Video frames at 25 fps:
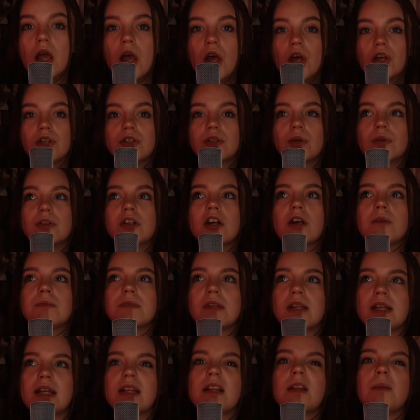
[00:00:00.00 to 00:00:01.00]
So in terms of
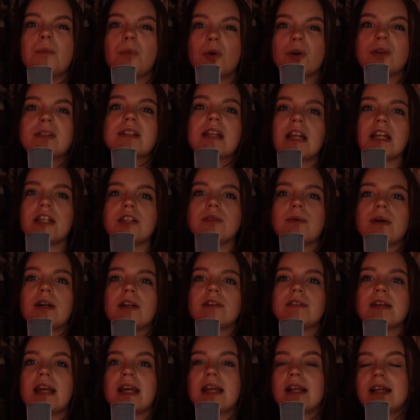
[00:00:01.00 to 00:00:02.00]
like the books that I do
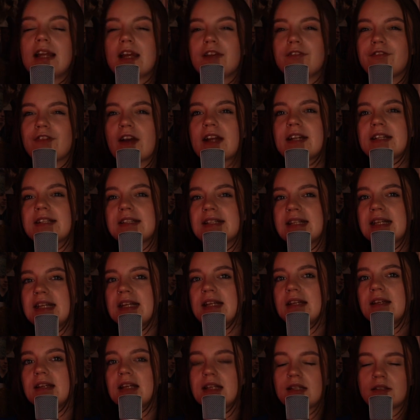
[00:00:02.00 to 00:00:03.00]
annotate, like
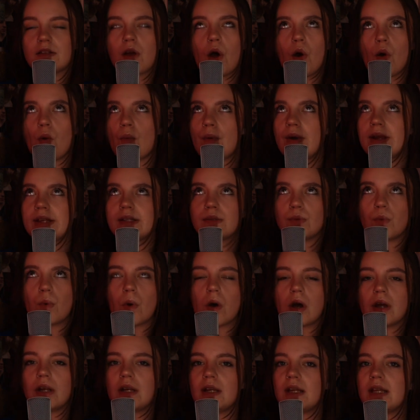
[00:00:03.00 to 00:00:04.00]
fantasy is always
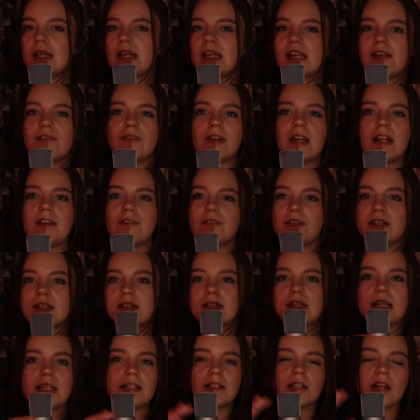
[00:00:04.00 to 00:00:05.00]
one. Even if it's
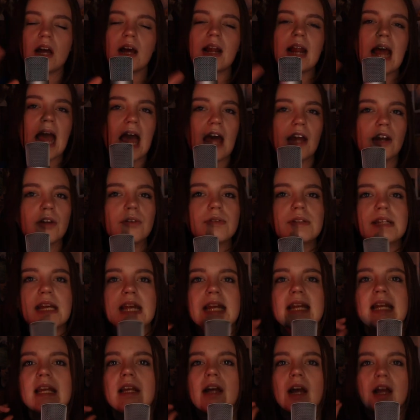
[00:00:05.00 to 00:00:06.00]
not
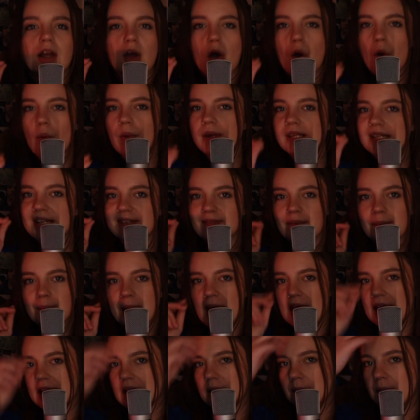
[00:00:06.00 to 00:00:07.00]
annotating, I always have a
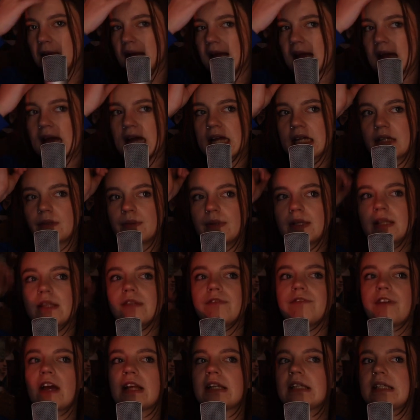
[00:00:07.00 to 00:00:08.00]
pen in my hand with
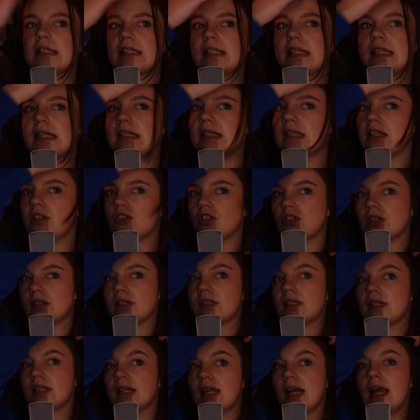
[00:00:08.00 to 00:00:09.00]
fantasies. It
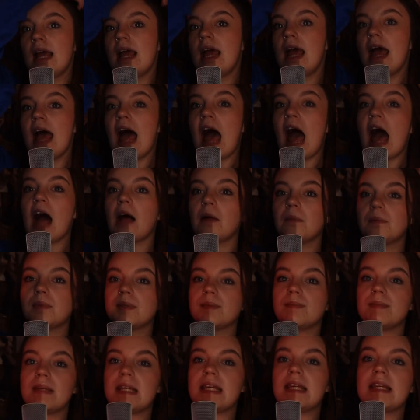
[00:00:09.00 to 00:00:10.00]
just helps
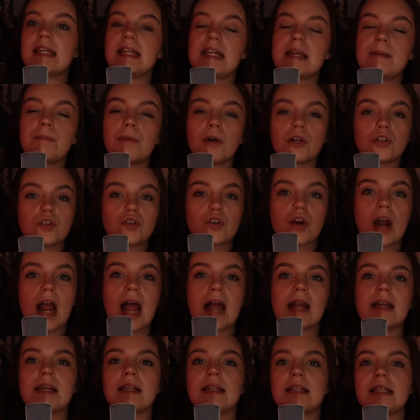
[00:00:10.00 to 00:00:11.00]
me keep on
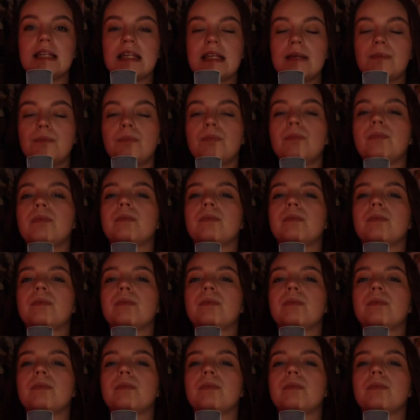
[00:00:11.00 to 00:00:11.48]
track and keep